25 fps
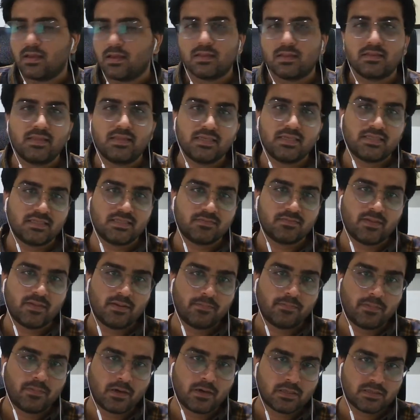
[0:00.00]
this is my
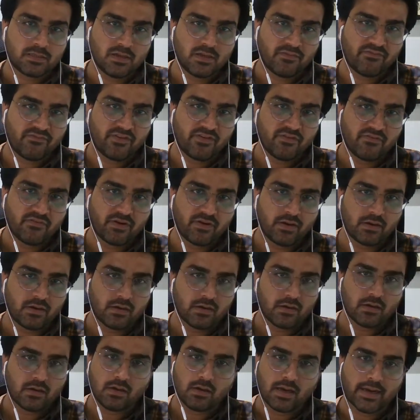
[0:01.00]
personal favorite.
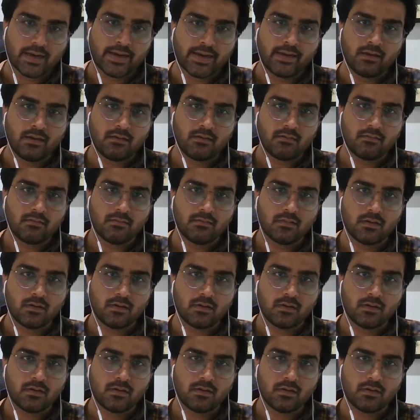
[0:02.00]
Again,